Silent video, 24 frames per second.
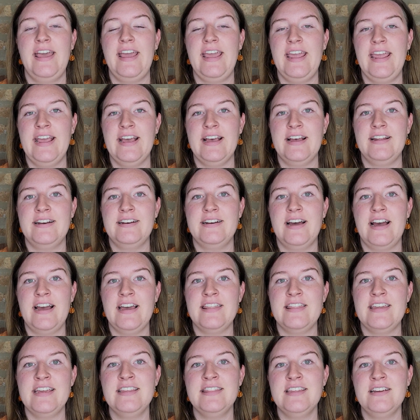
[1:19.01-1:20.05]
And I
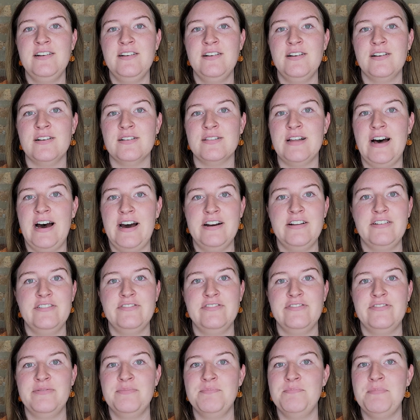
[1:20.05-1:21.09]
think there are a lot
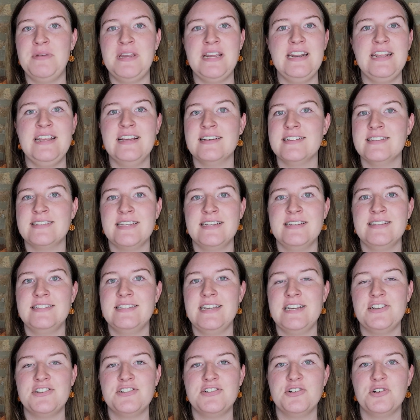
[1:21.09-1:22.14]
of media
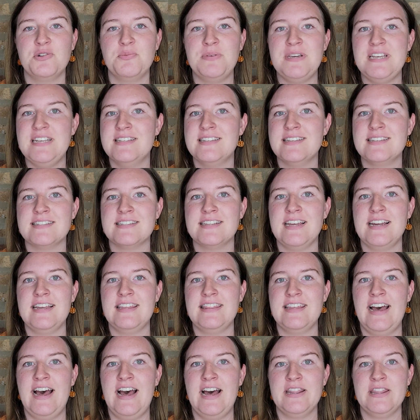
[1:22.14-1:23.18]
sensational pieces like
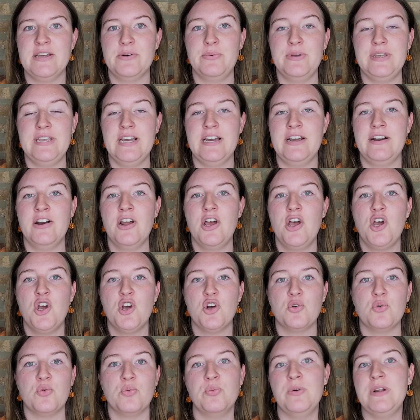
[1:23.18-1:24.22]
that we get
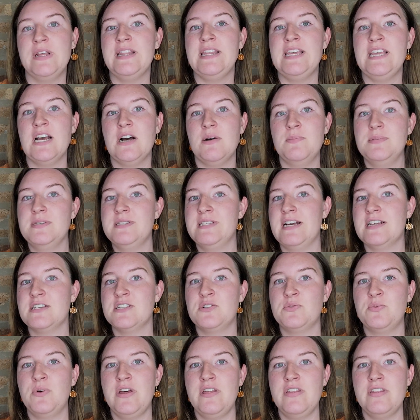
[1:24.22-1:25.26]
really
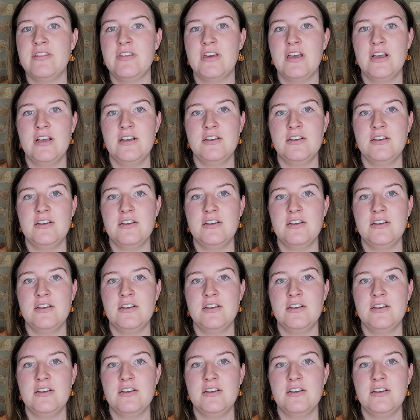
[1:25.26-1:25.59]
obsessed with.